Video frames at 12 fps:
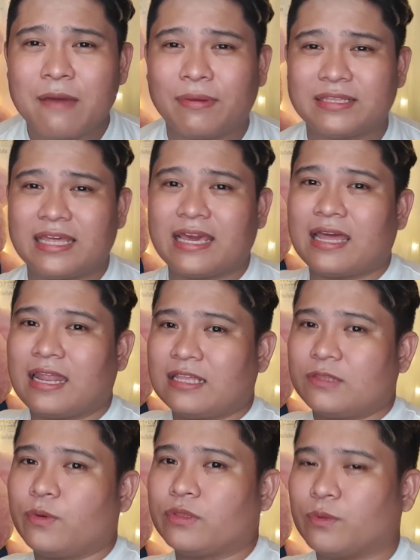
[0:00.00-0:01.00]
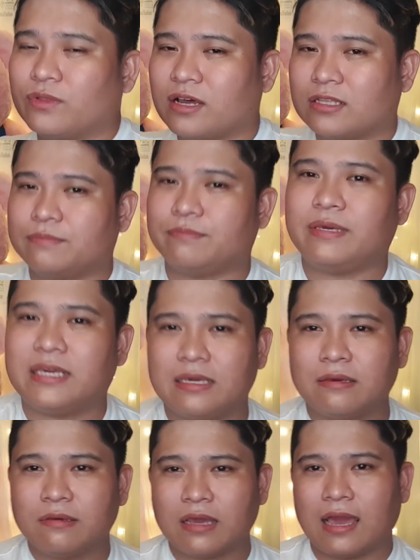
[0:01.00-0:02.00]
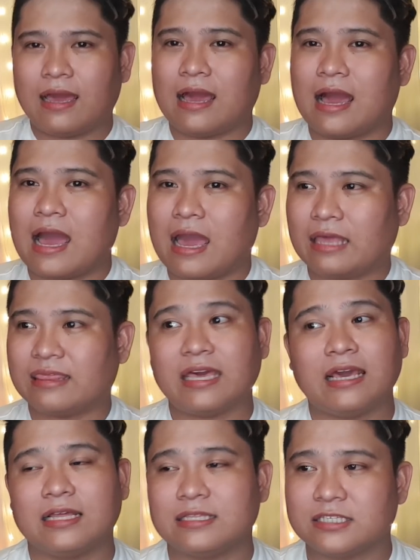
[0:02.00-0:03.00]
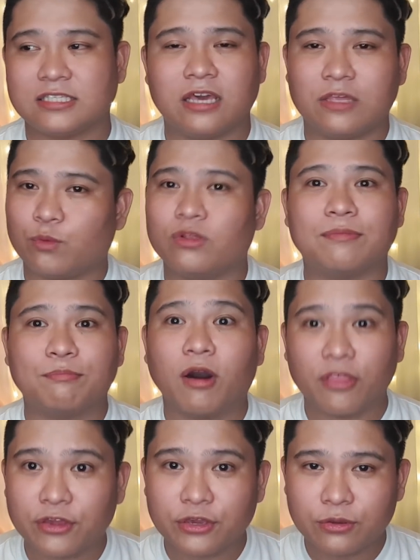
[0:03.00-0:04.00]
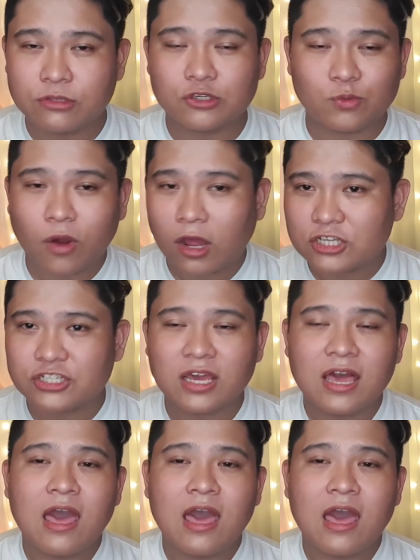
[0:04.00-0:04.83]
But then again, it will not be, I think it will not bother you to watch